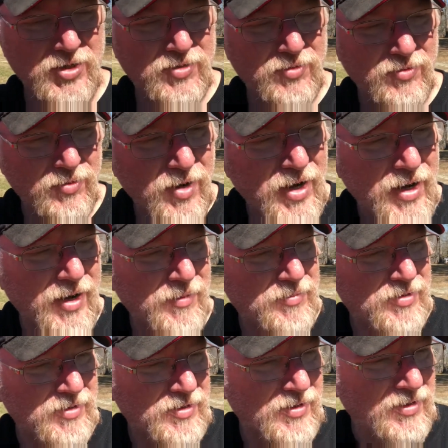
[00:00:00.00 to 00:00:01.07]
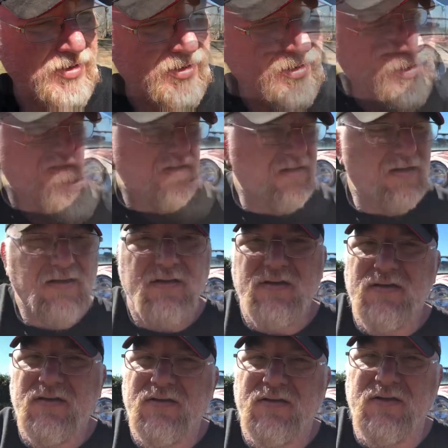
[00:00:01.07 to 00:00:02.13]
crap.
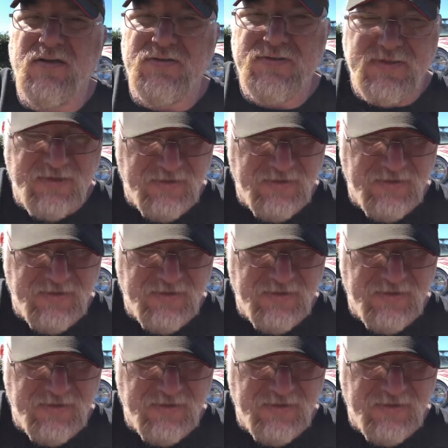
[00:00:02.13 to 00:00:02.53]
Y'all stay